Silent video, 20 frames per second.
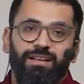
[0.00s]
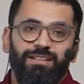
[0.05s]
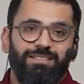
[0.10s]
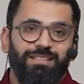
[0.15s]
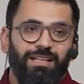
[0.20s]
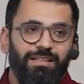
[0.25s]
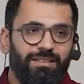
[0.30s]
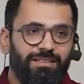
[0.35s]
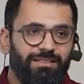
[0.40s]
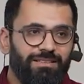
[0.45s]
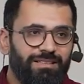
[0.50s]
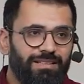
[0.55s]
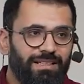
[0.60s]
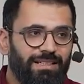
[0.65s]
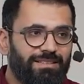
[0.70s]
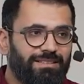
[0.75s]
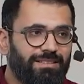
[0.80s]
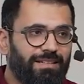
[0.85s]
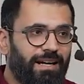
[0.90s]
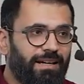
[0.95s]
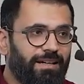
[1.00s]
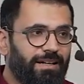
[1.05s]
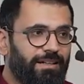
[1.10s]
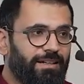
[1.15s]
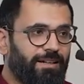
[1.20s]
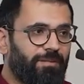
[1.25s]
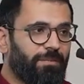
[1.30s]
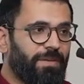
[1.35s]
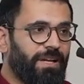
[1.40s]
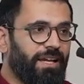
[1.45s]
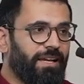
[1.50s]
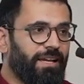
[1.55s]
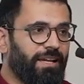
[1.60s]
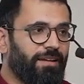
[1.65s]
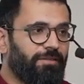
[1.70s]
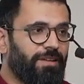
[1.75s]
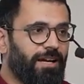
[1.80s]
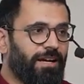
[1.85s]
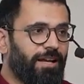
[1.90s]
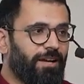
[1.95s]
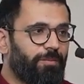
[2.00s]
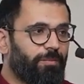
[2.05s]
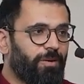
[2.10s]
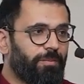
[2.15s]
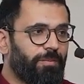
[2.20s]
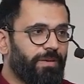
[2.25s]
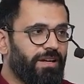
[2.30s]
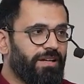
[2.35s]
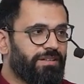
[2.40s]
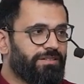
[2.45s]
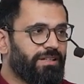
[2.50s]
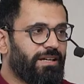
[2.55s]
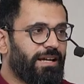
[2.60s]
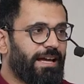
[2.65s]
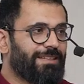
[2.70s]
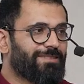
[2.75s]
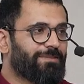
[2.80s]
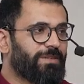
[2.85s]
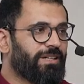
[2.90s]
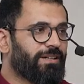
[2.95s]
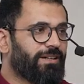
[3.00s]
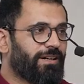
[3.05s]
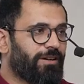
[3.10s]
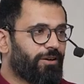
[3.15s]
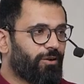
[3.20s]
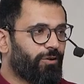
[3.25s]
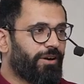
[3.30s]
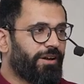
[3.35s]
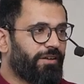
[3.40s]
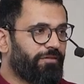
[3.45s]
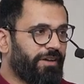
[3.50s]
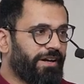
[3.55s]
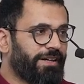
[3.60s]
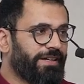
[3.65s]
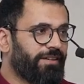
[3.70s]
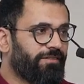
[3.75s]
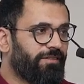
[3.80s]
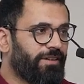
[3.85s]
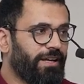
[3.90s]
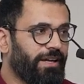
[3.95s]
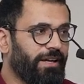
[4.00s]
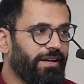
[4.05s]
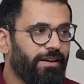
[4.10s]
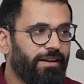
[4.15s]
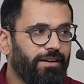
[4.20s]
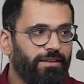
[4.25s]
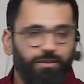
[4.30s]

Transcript: Southern states started complaining that our population has been controlled effectively.